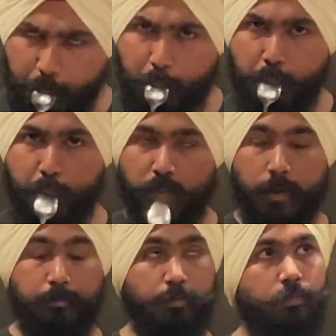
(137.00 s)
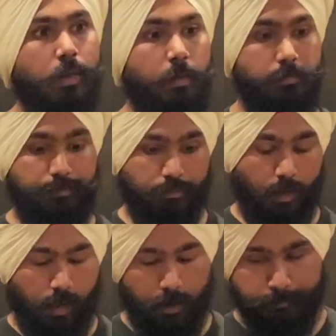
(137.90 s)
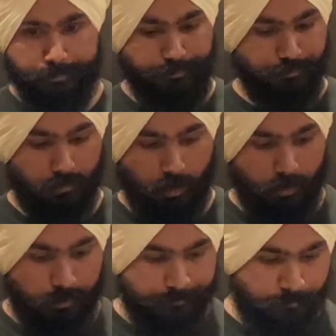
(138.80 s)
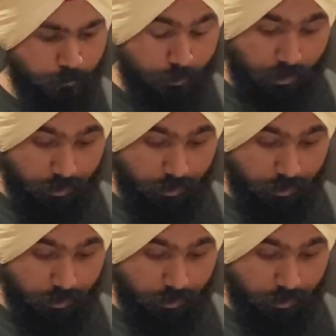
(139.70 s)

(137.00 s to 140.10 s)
Trying the hot sauce, it's just perfect.